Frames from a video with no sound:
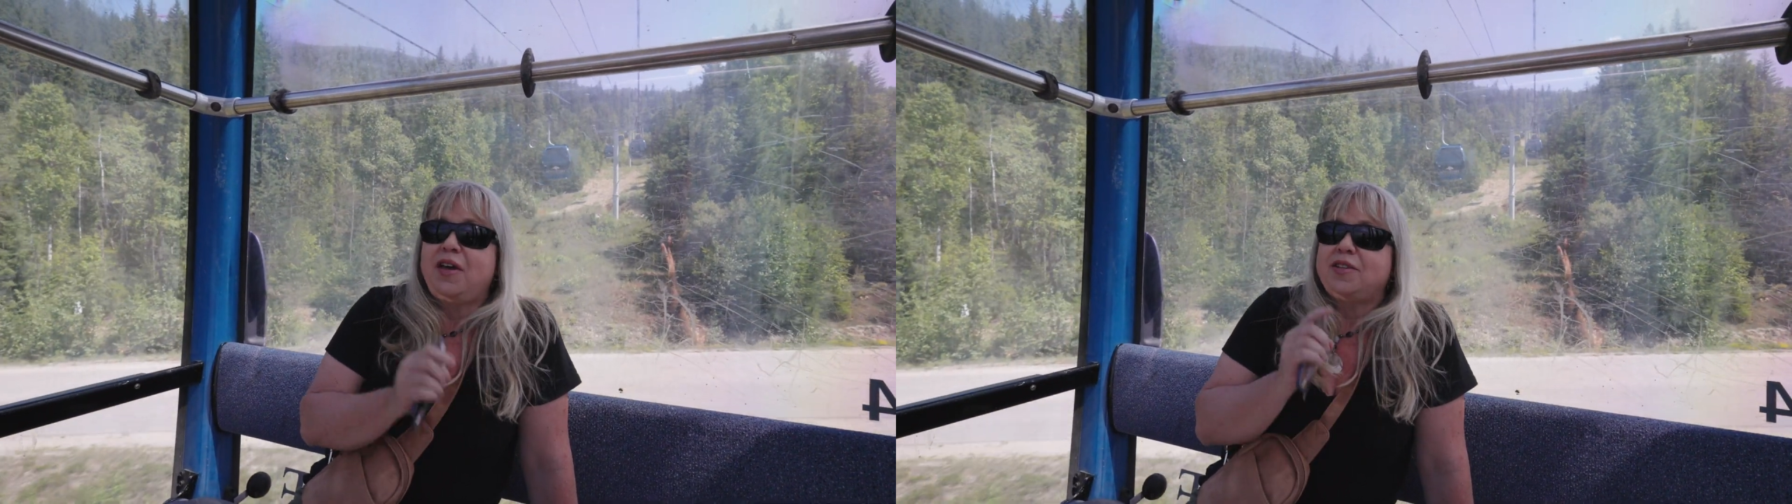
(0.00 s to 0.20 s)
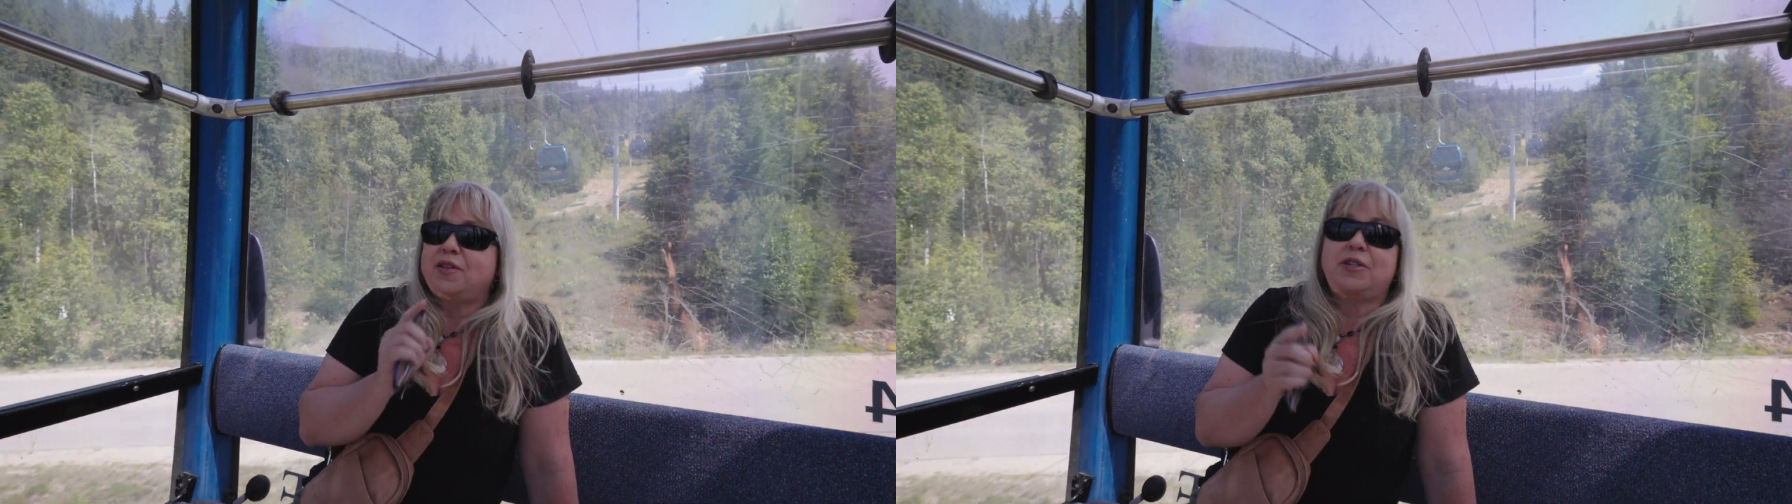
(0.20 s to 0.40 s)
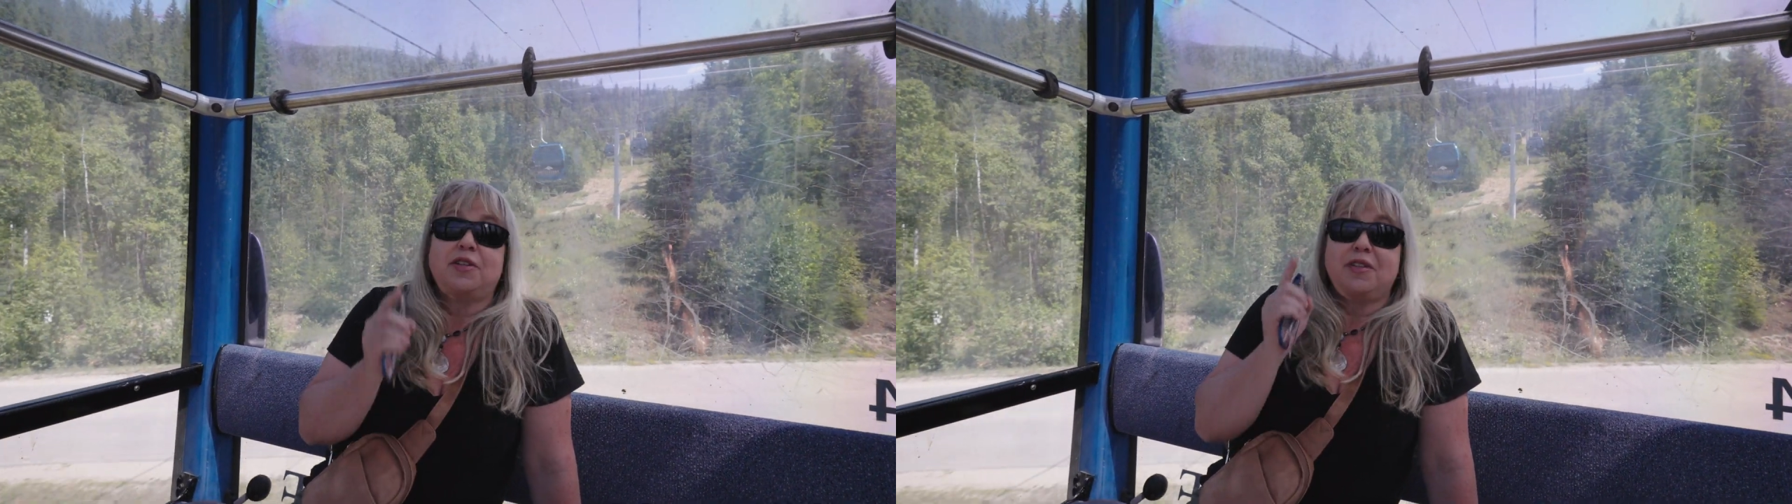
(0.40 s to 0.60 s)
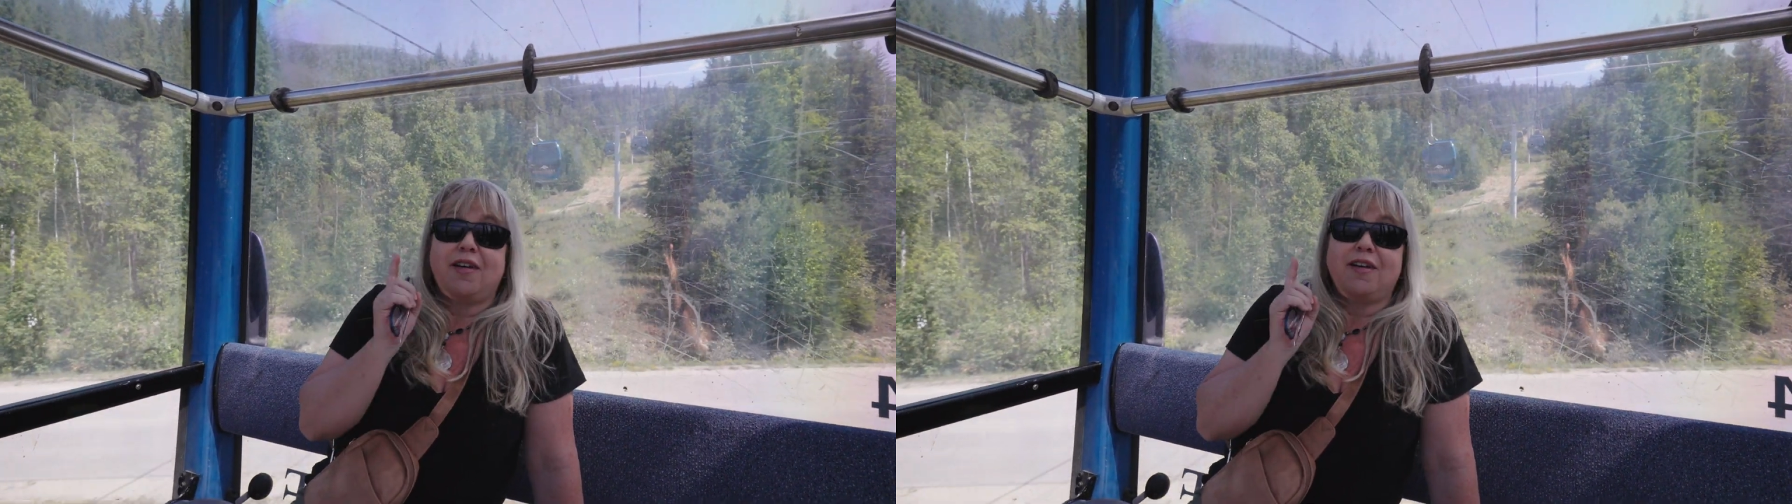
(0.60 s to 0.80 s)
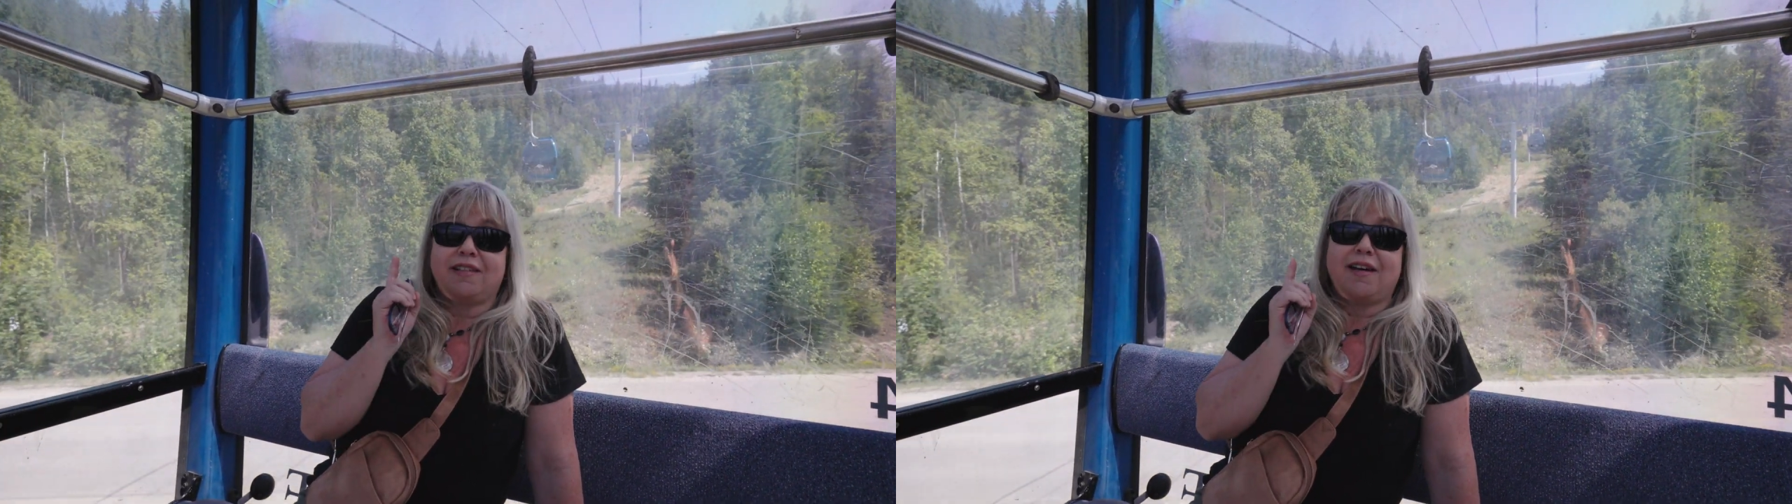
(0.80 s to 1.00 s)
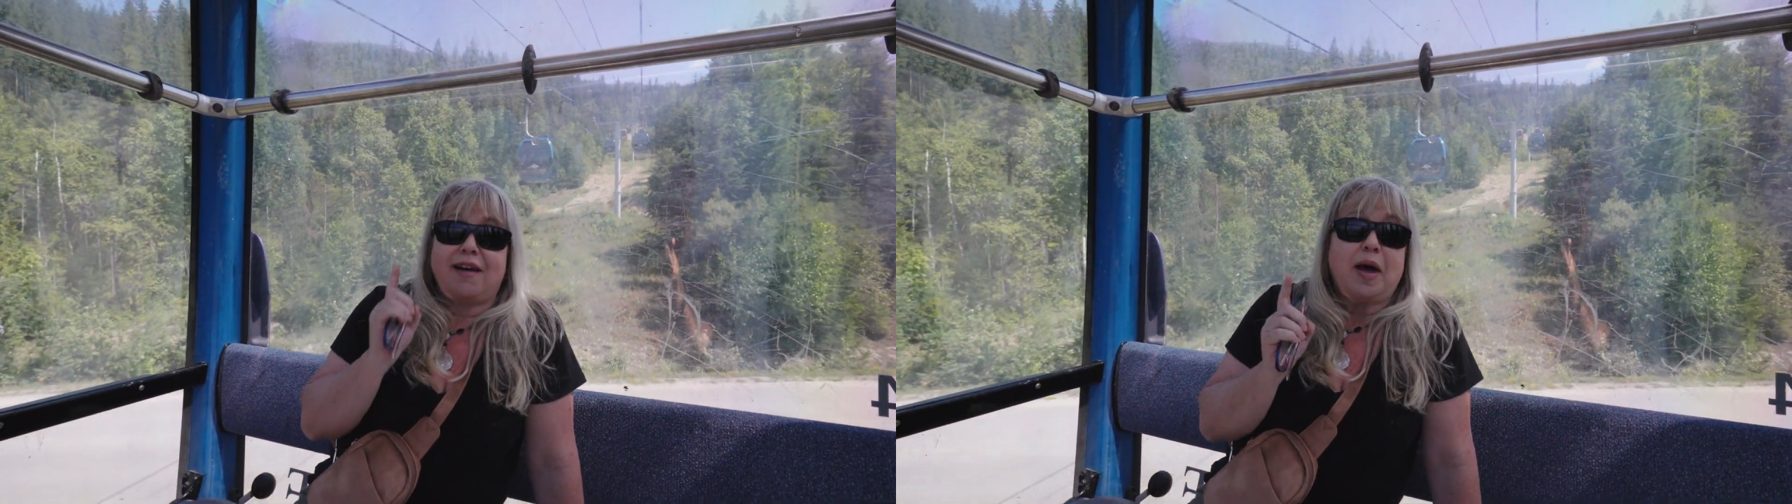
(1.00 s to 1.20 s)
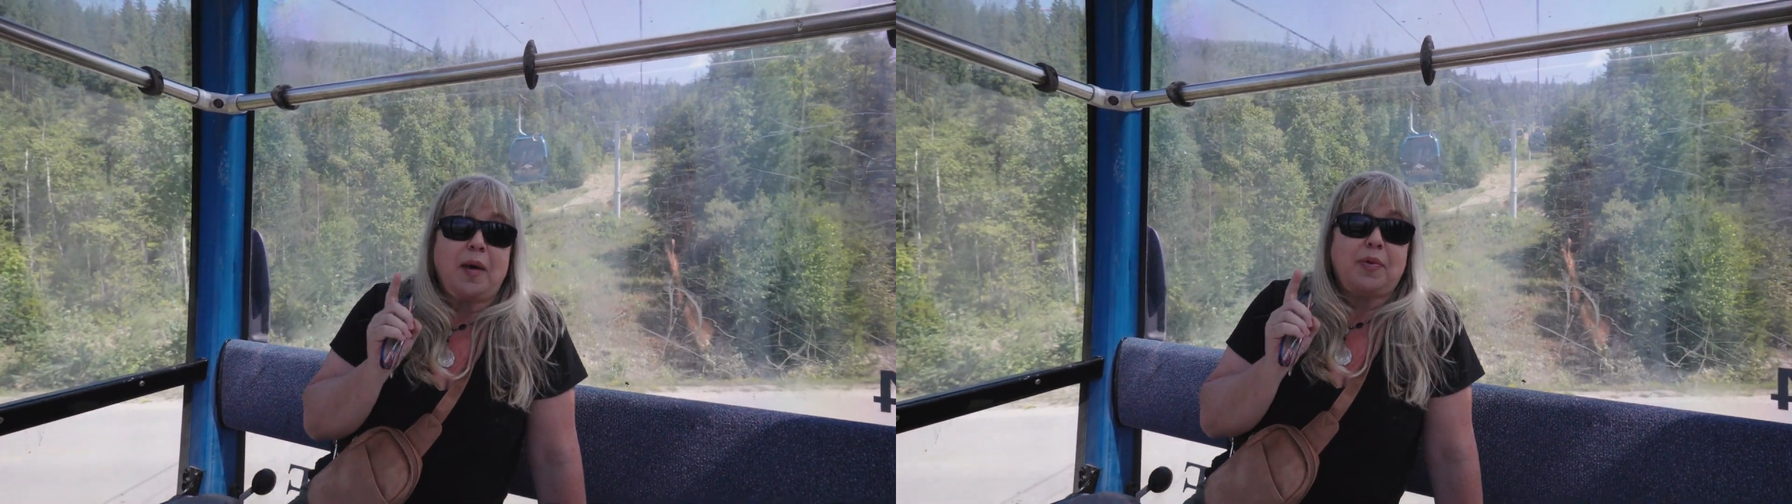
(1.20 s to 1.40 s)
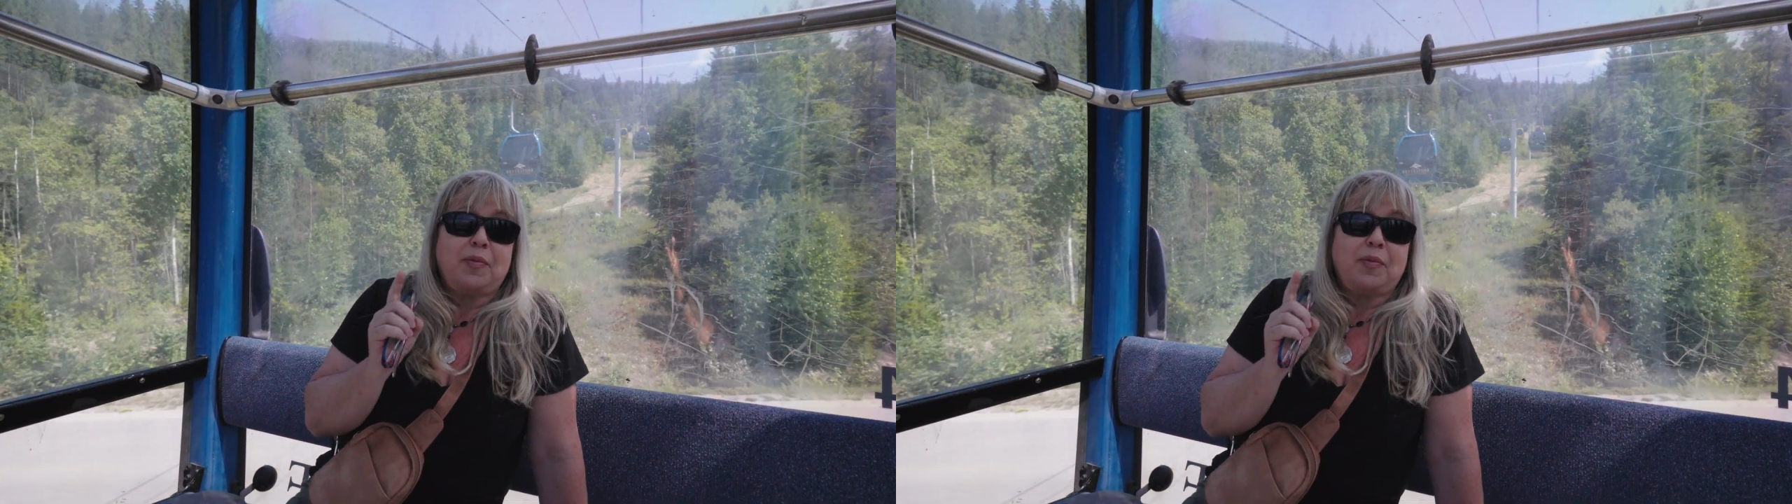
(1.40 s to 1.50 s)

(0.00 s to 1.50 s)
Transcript: So we took the gondola up.